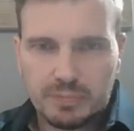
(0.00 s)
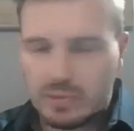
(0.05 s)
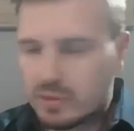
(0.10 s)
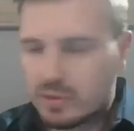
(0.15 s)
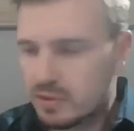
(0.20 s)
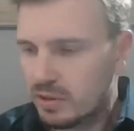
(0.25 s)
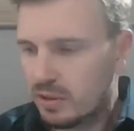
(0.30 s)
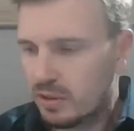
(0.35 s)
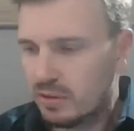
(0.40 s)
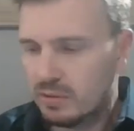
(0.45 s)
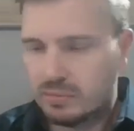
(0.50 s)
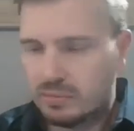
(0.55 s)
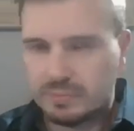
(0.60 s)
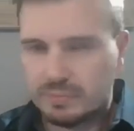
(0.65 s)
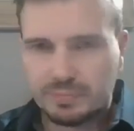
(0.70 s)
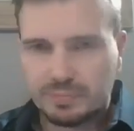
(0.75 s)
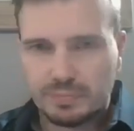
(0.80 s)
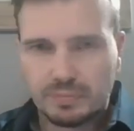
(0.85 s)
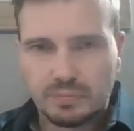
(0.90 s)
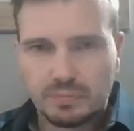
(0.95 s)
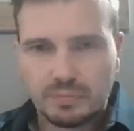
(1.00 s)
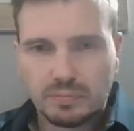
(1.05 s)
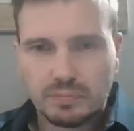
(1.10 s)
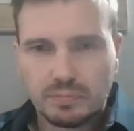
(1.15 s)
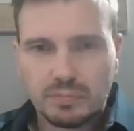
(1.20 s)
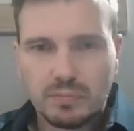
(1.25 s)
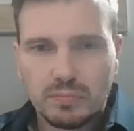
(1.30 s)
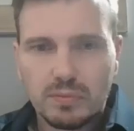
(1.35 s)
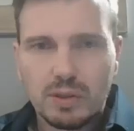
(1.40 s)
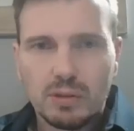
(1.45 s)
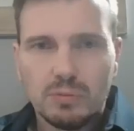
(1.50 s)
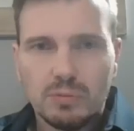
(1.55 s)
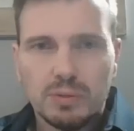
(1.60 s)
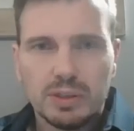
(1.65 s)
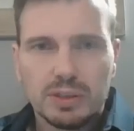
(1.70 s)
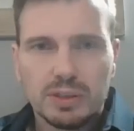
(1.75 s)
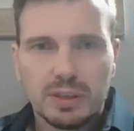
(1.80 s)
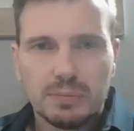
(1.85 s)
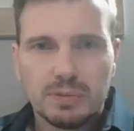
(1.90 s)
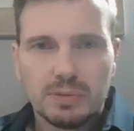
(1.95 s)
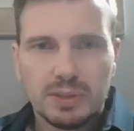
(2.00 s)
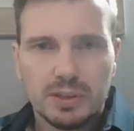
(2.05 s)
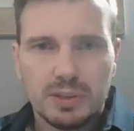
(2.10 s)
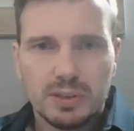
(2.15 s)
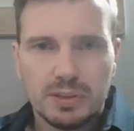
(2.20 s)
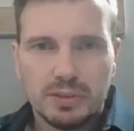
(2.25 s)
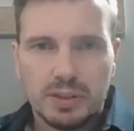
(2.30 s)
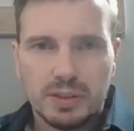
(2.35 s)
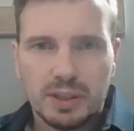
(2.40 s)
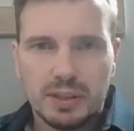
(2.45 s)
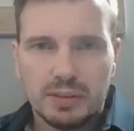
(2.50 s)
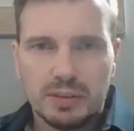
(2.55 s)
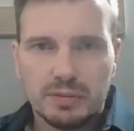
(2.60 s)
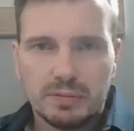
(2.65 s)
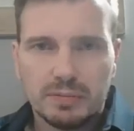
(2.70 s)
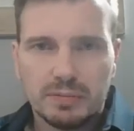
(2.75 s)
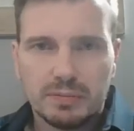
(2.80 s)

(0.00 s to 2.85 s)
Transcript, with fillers: So we substitute in.